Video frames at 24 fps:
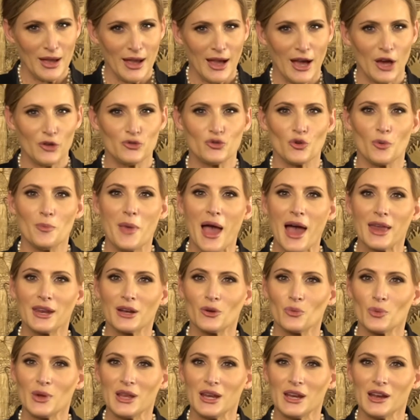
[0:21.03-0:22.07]
a
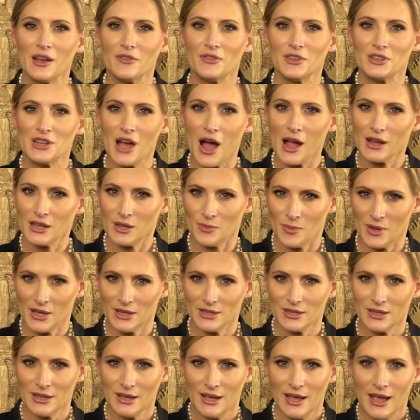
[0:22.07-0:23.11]
dramatic reading of the document,